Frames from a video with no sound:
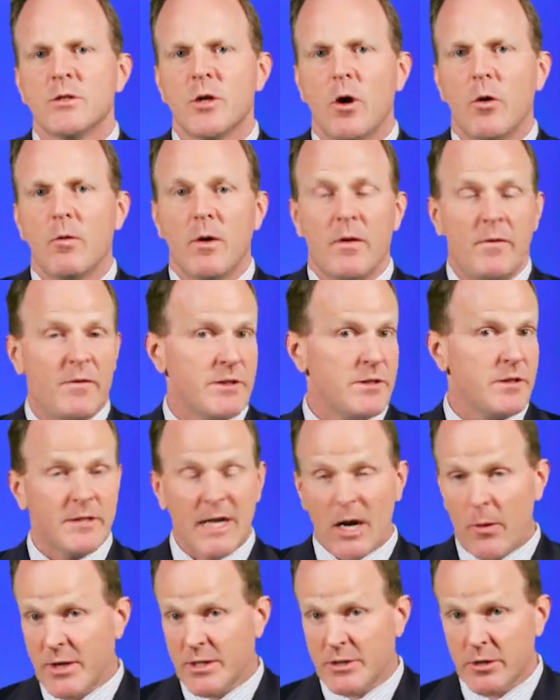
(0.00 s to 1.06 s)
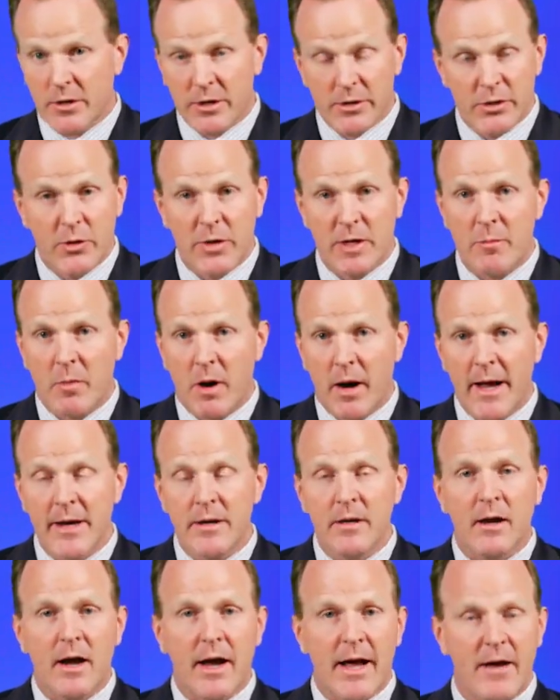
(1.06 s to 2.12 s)
So this is how I started doing
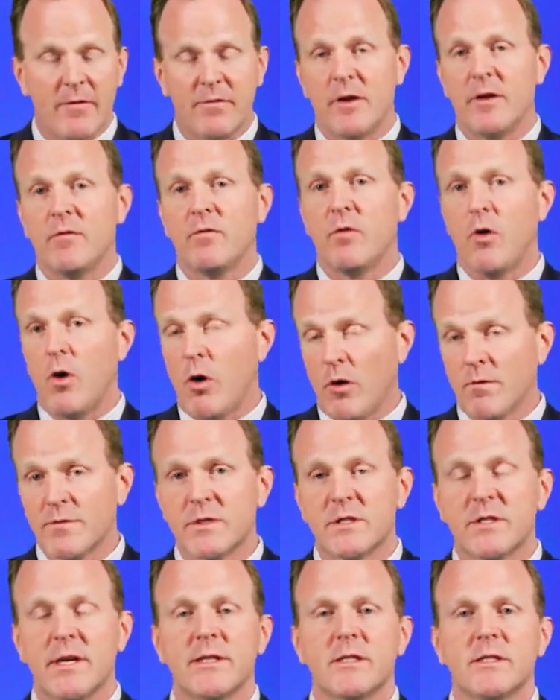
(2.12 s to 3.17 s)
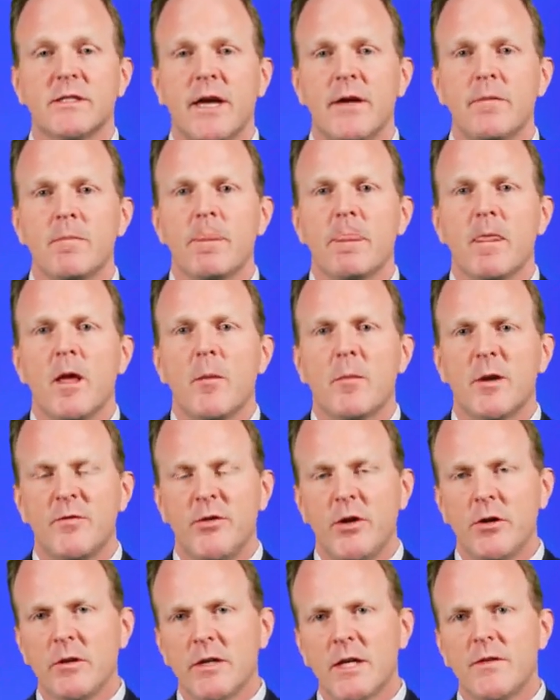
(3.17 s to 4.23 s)
mine. I have evolved since then. But if
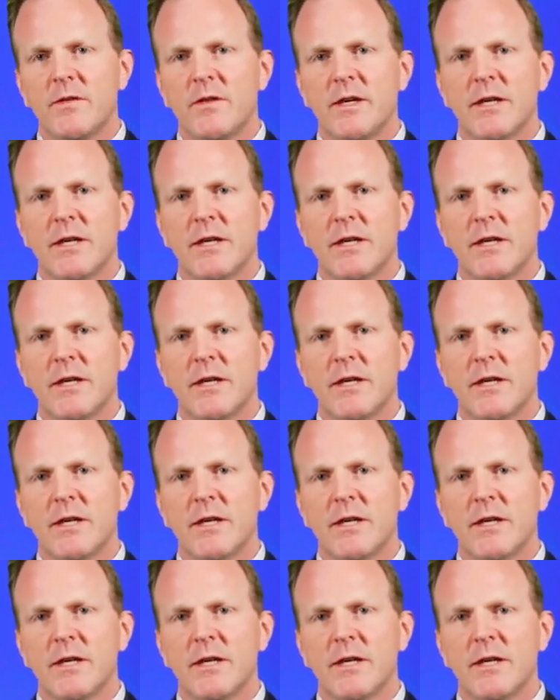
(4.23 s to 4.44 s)
you look at